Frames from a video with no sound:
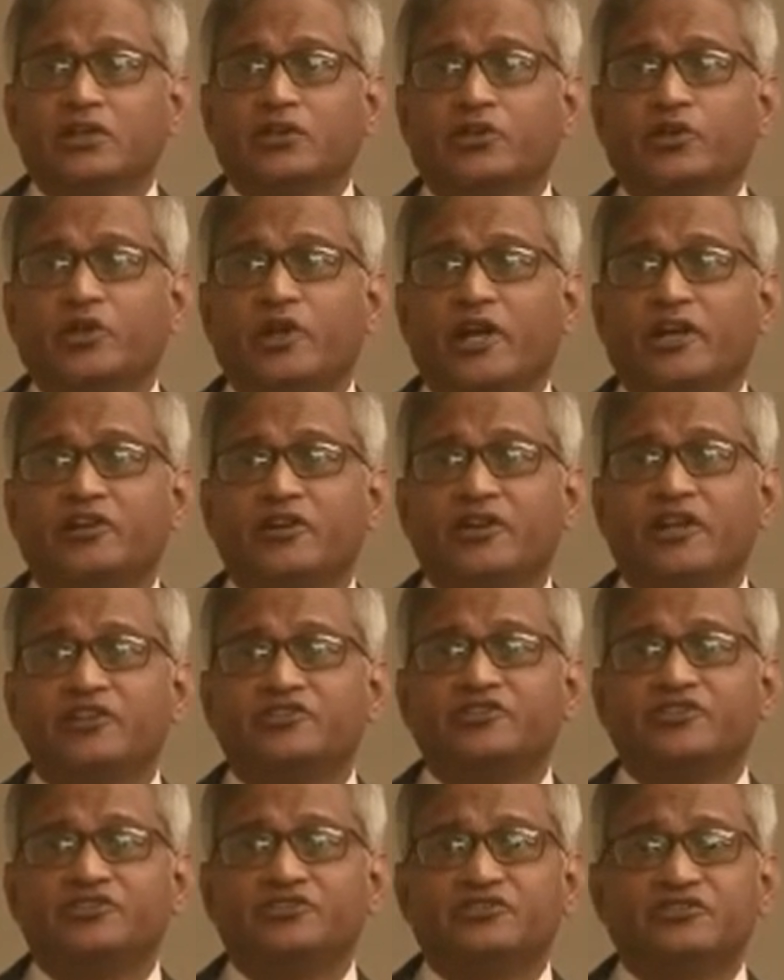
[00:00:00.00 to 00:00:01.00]
the United
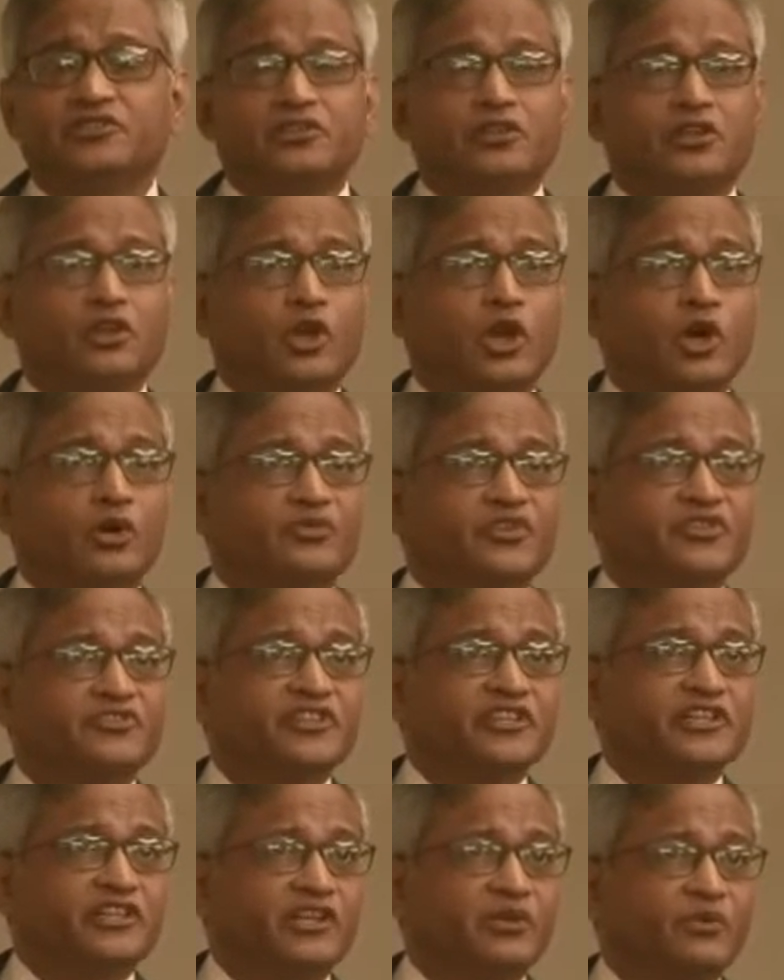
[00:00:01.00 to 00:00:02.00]
Nations Law of the
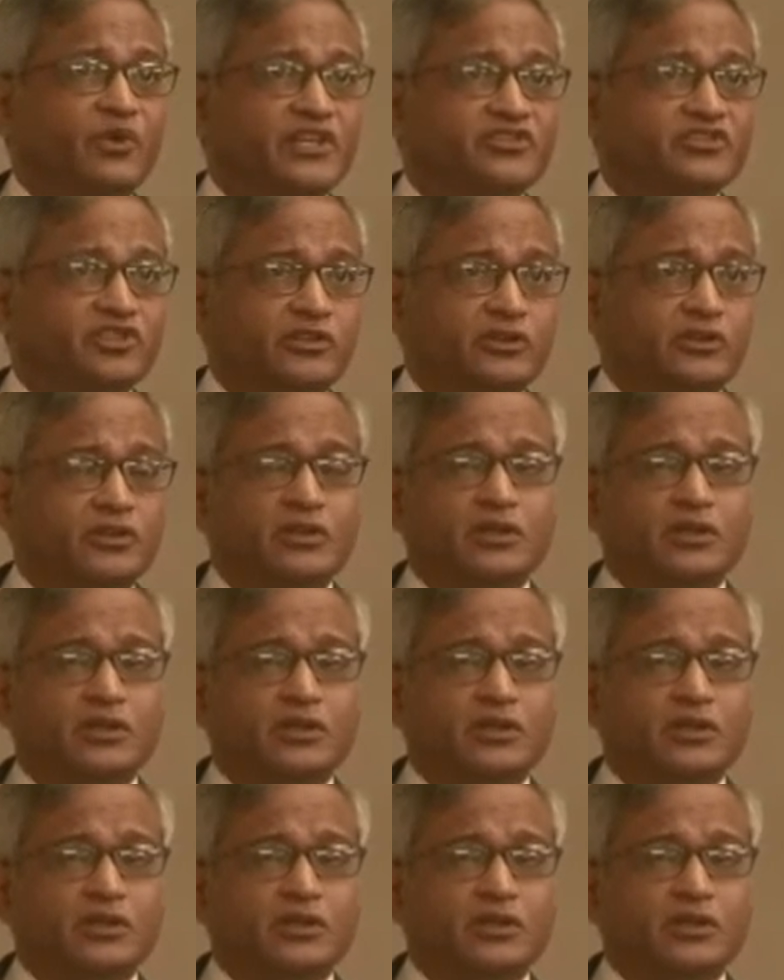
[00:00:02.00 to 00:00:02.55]
Sea Convention,